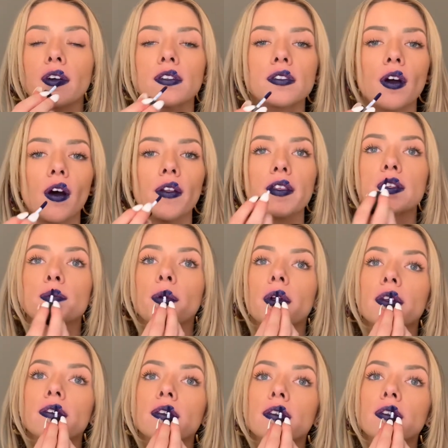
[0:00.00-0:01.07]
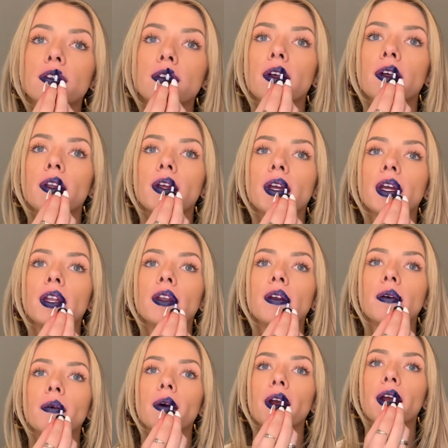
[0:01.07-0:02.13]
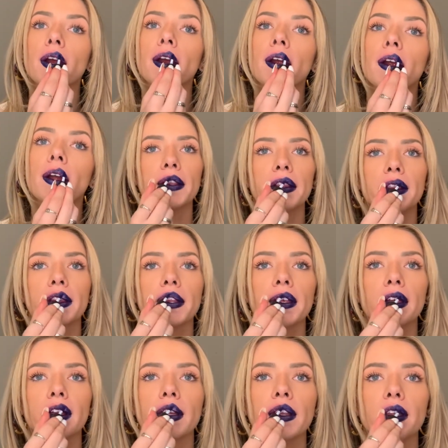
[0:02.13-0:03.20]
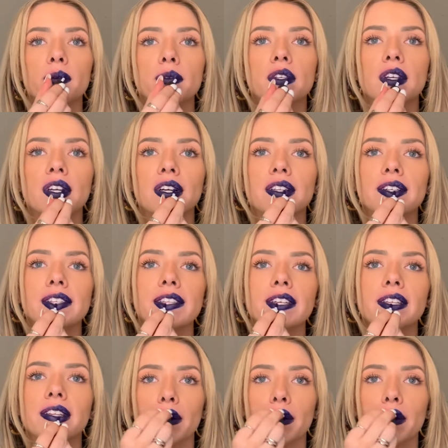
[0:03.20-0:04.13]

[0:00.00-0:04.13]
to all these places and I had to wear the lipstick color that like,